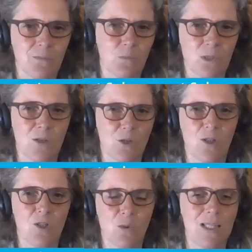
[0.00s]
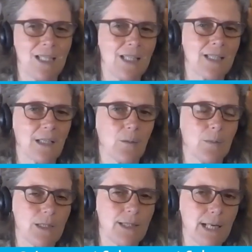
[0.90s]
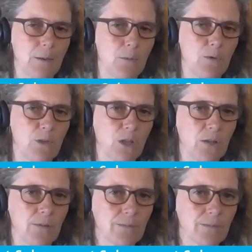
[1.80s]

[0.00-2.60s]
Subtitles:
was good 20 years ago, but has now moved on.